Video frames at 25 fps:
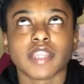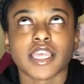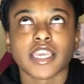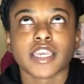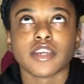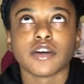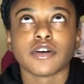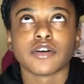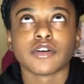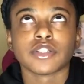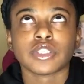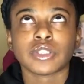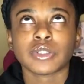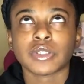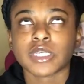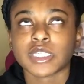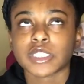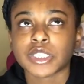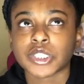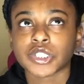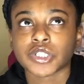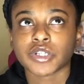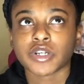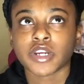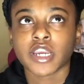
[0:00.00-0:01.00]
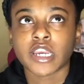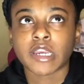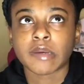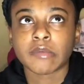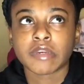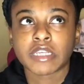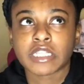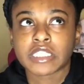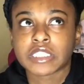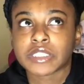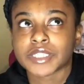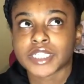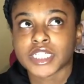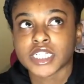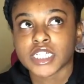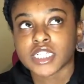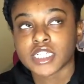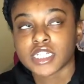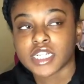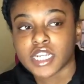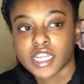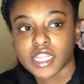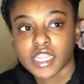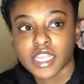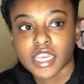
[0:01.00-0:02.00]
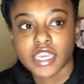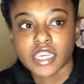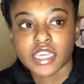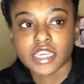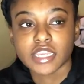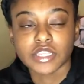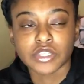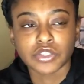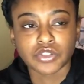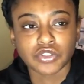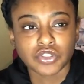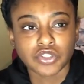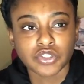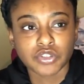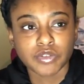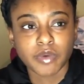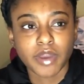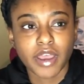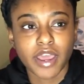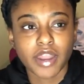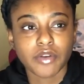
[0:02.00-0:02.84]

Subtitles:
Like on Instagram and Twitter and like YouTube,